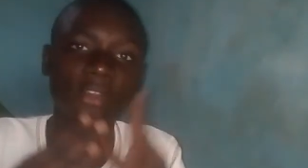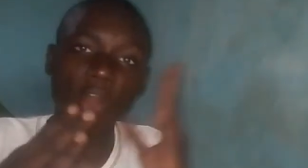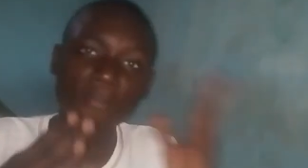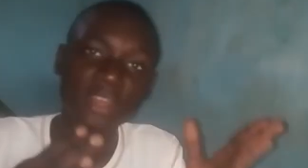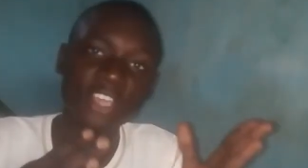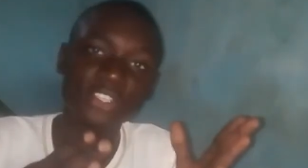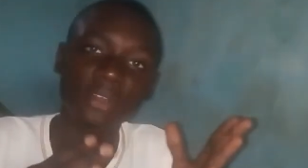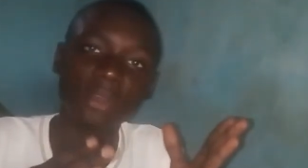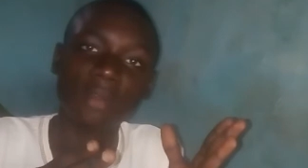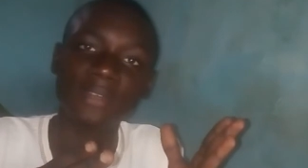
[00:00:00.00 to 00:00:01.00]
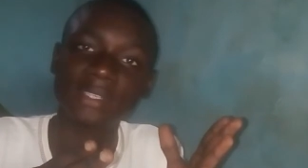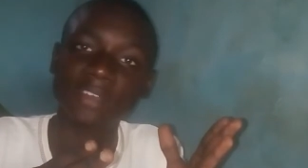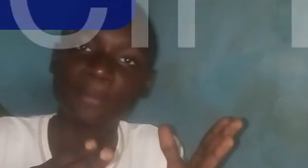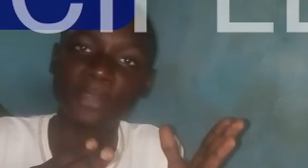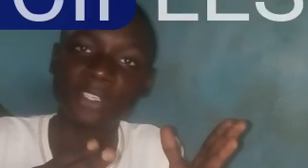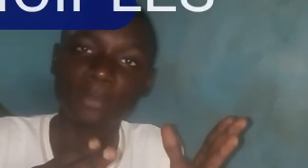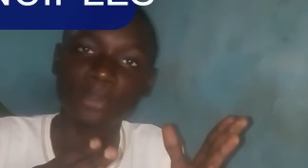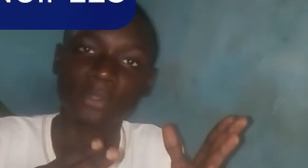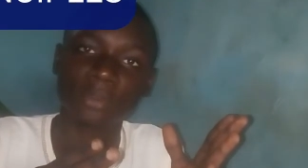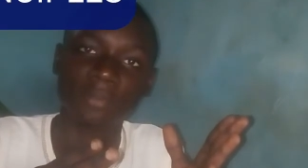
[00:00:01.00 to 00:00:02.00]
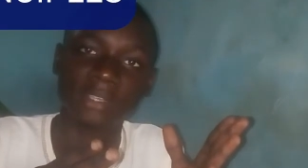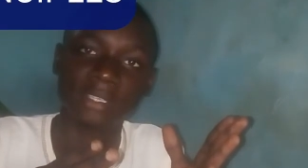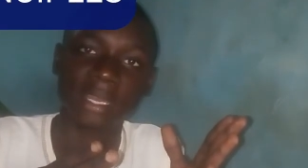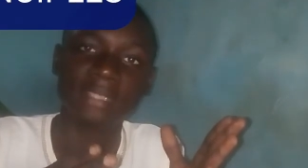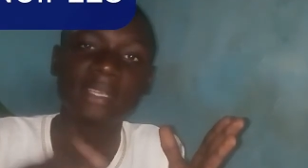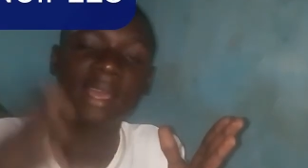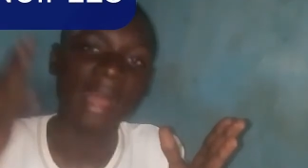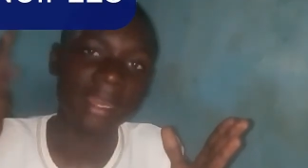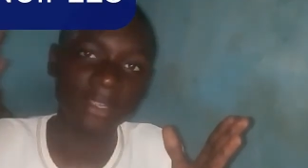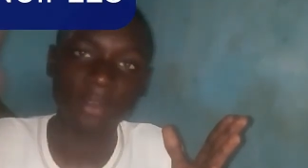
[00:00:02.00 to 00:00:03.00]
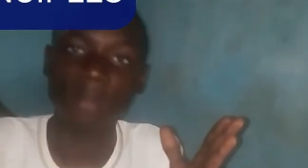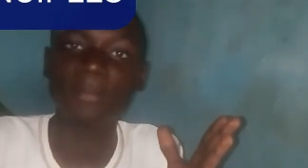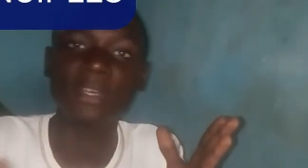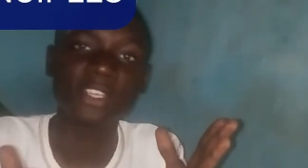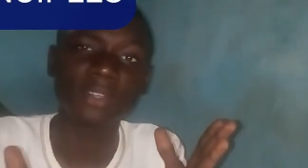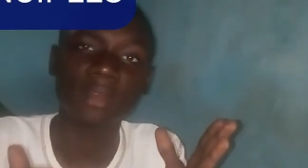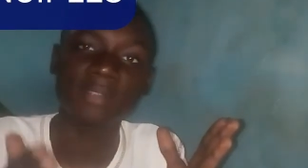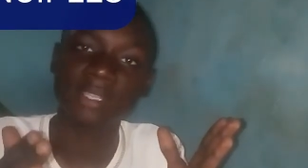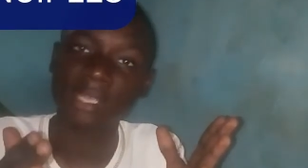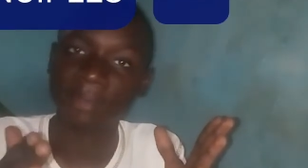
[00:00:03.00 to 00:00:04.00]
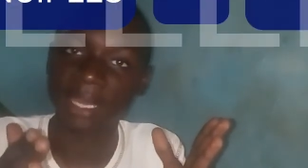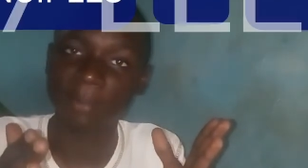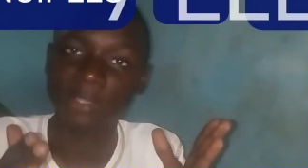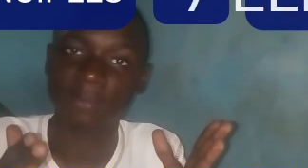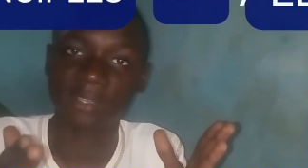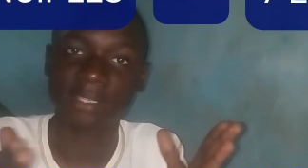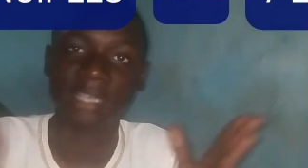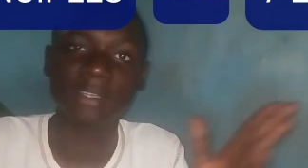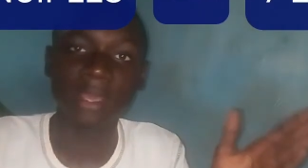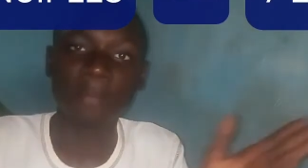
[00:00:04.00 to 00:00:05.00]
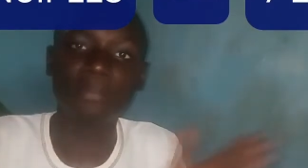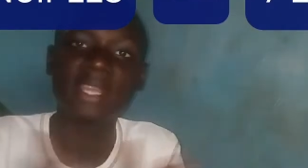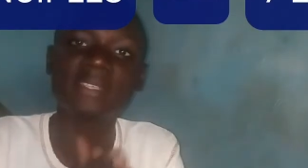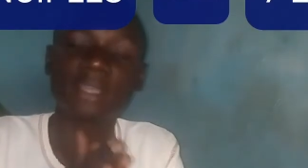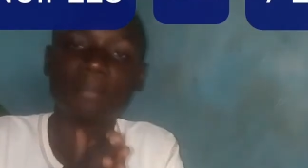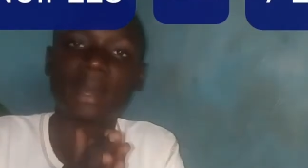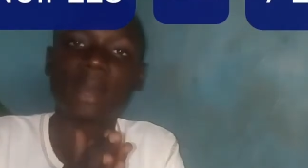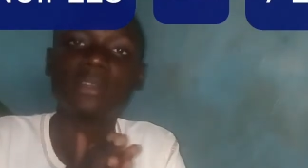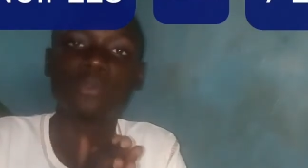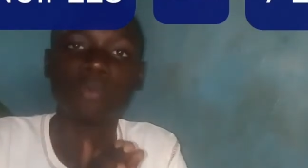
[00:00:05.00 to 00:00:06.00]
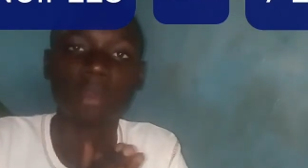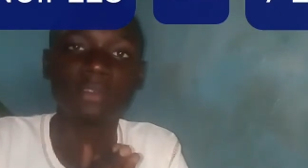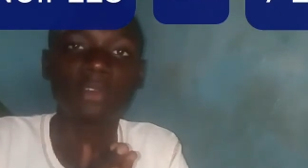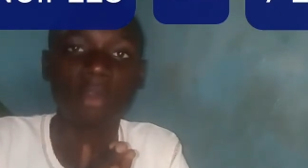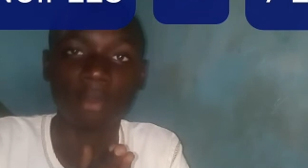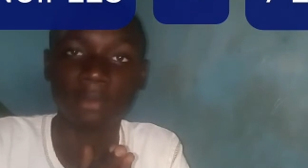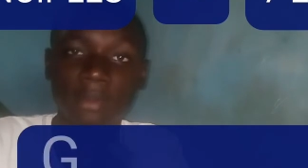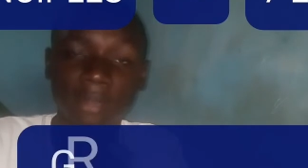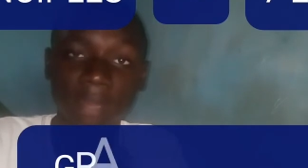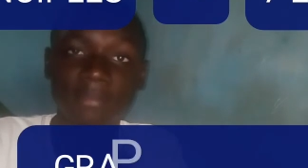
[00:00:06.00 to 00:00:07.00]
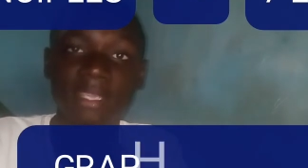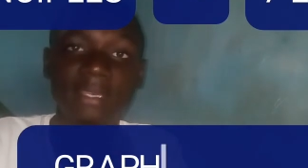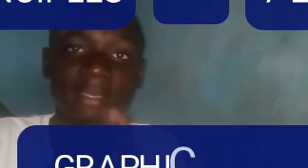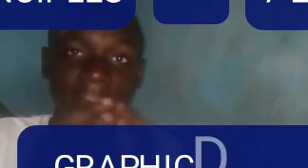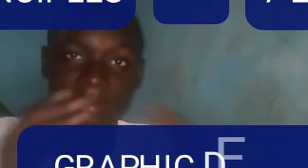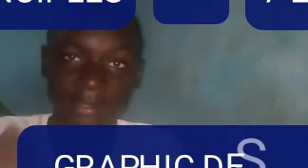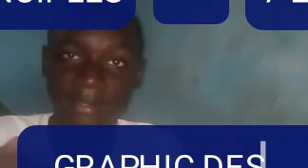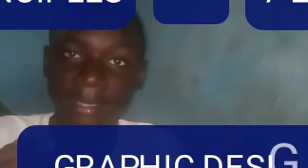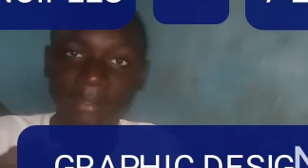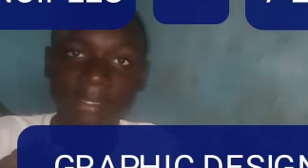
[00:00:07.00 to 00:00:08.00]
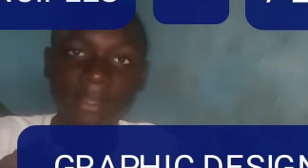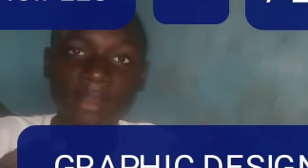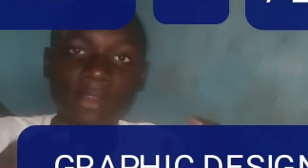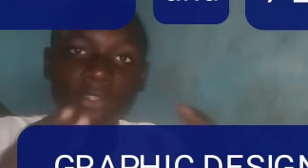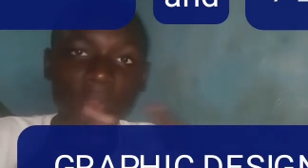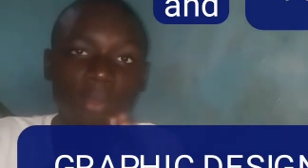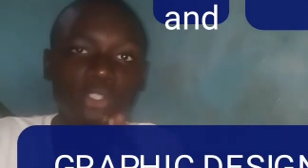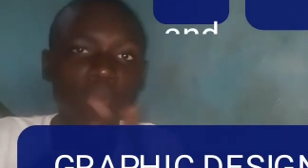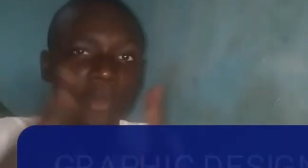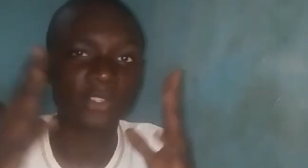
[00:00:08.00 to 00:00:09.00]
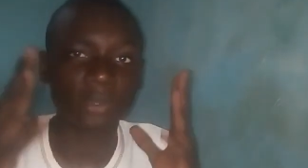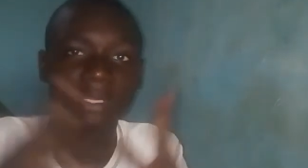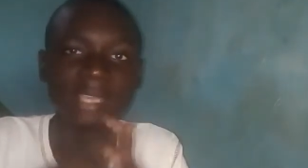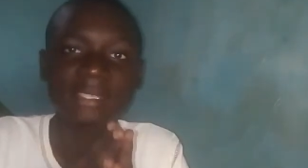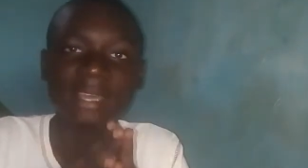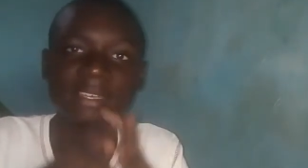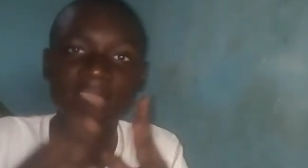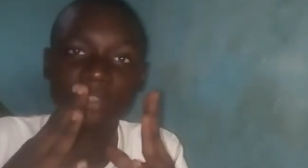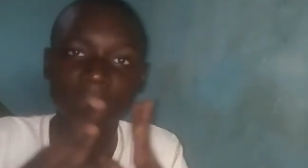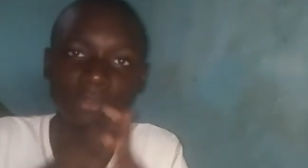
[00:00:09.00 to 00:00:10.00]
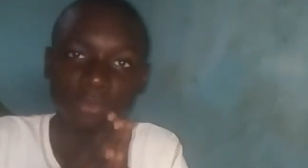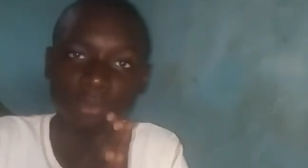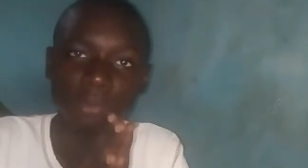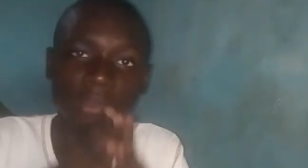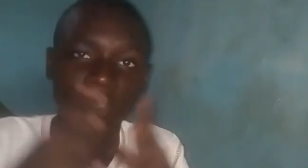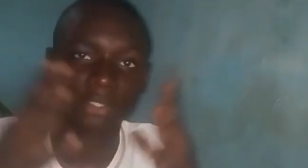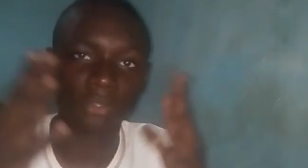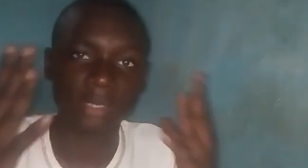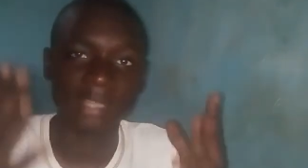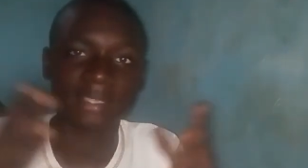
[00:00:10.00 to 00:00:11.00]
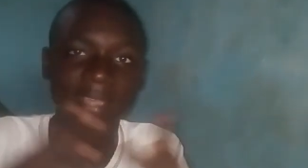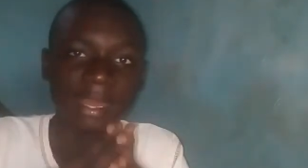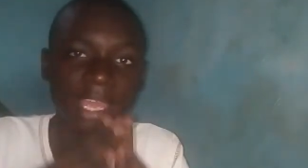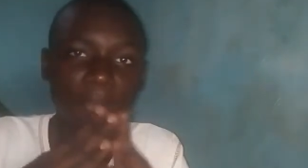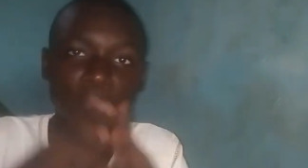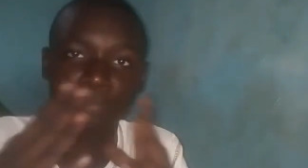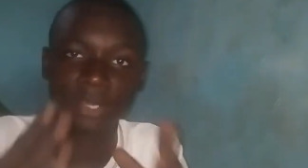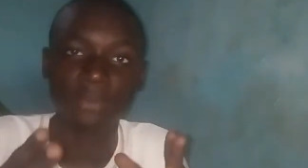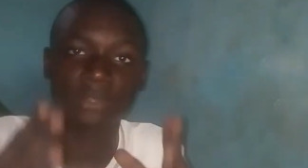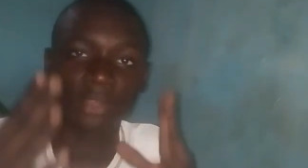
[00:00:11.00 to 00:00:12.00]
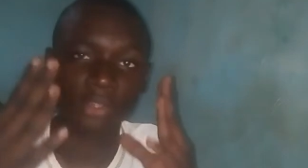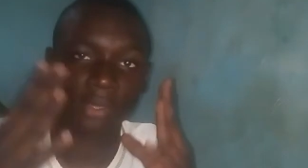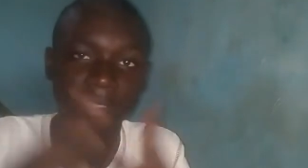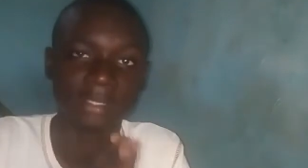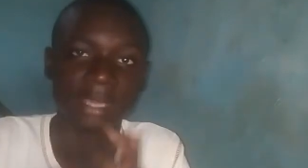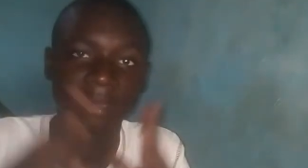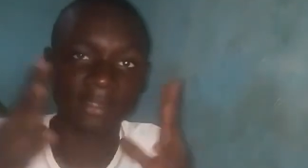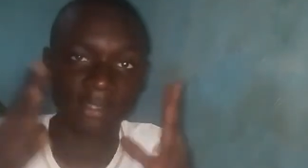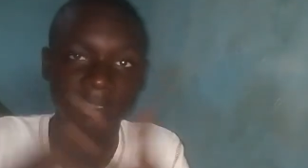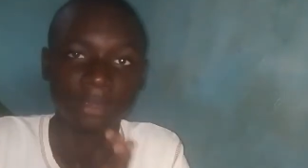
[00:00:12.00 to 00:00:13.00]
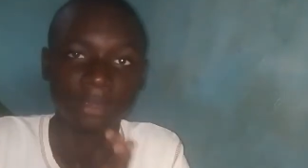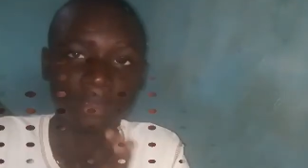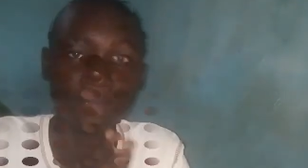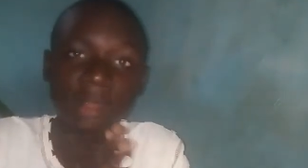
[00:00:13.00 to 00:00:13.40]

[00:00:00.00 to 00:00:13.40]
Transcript: the combination of the seven principles of design and the combination of the seven elements of design brings about the word called graphic design. So you must understand the tool so that it can help you build your design skill.